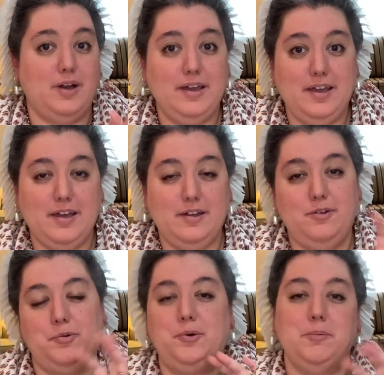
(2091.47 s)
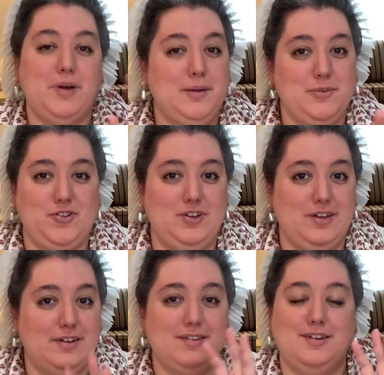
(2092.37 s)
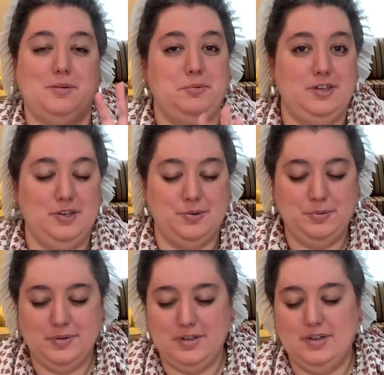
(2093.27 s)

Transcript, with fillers: by hand or by machine, it's up to you.